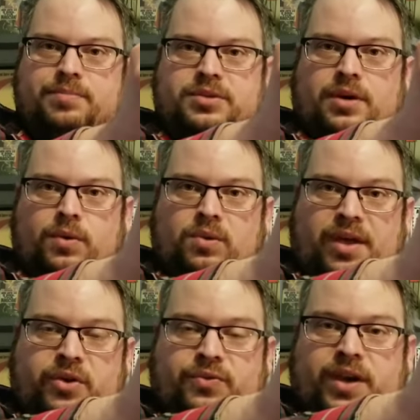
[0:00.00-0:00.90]
So
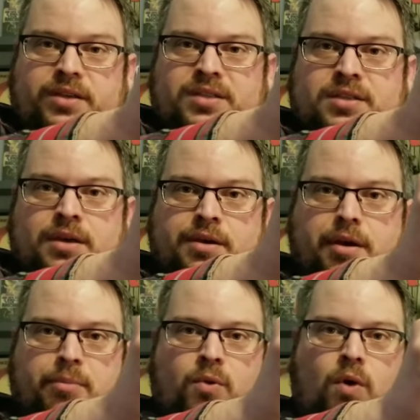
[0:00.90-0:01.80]
Leatherface
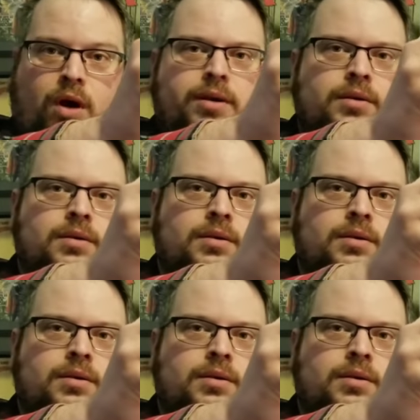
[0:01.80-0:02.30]
number 1